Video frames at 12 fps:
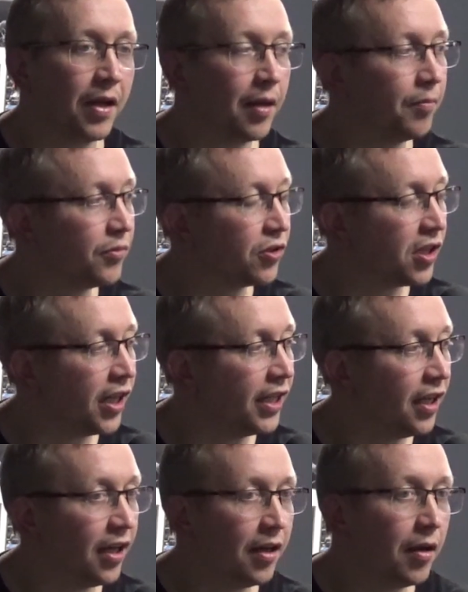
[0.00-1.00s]
And I'm just
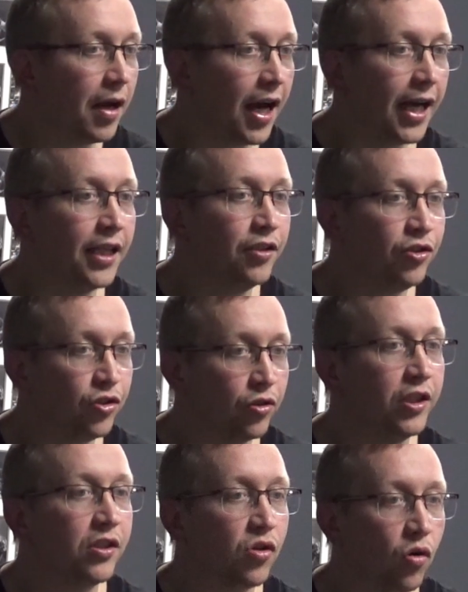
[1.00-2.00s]
like, I
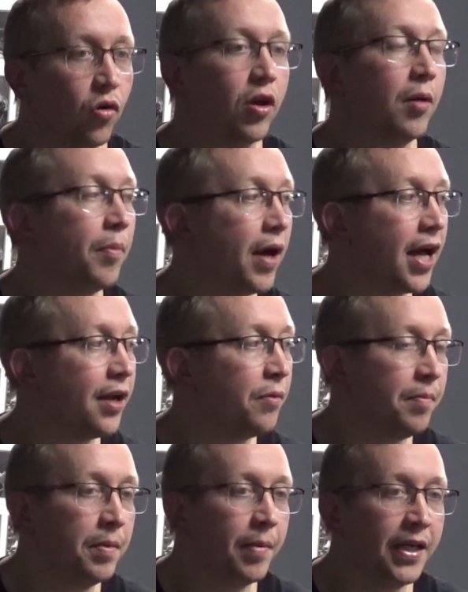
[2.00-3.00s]
enjoy talking about it
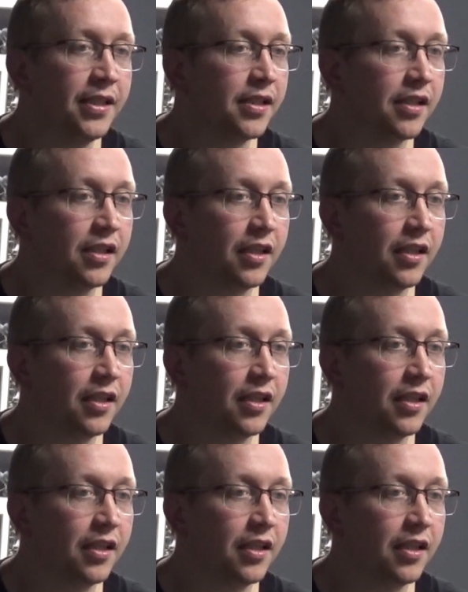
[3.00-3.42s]
with my mate.